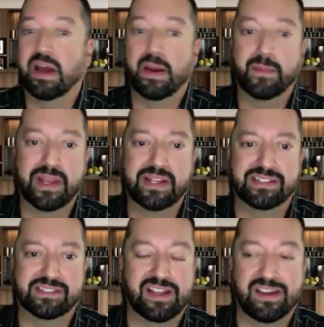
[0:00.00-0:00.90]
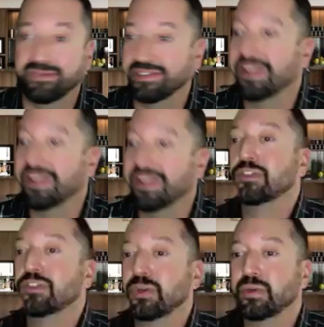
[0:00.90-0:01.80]
maintenance staff
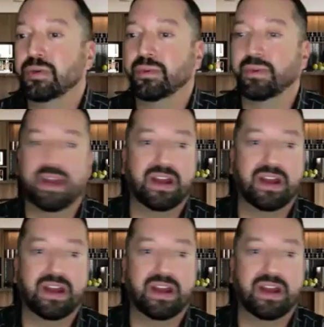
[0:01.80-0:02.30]
to